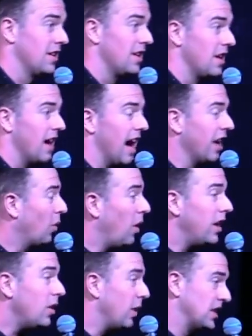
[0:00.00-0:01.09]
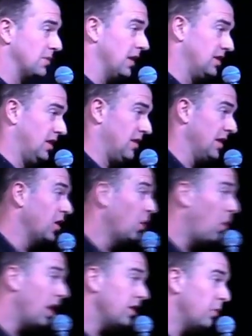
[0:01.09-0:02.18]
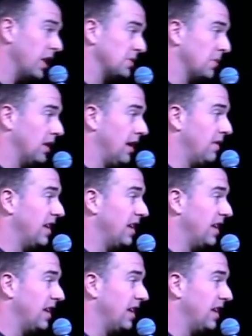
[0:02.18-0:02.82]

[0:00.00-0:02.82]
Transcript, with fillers: I don't want to waste my time. I don't want to waste my life.